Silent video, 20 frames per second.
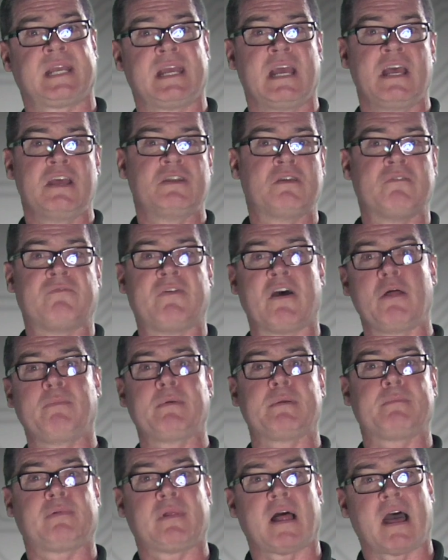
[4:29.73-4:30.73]
a
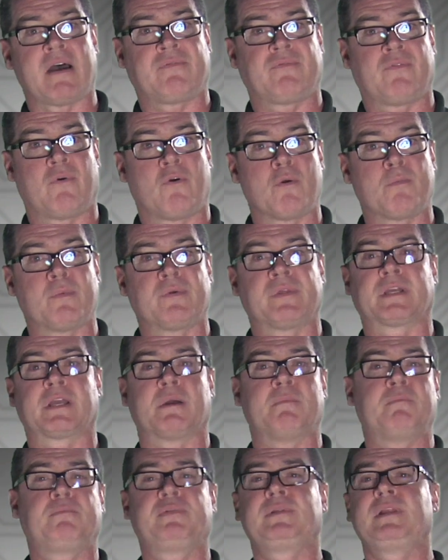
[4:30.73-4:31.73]
development platform with a
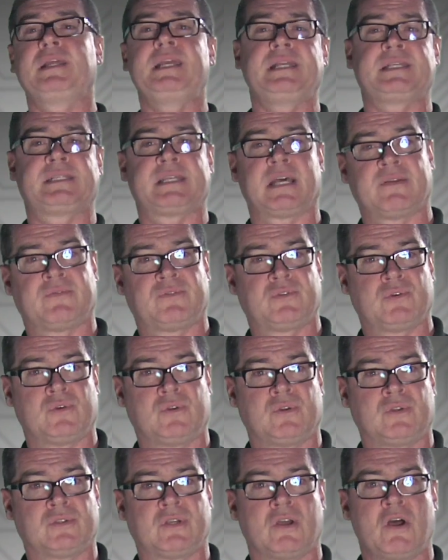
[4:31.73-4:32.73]
complete set of
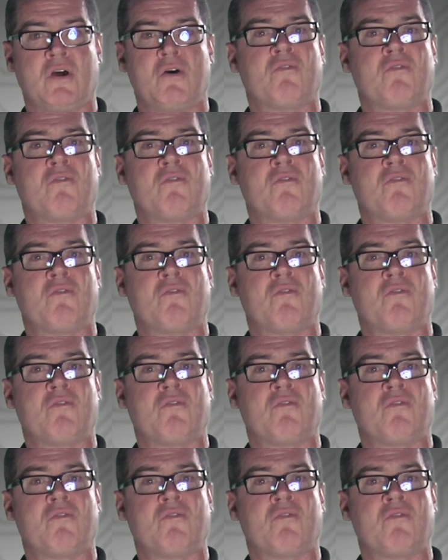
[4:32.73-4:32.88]
tools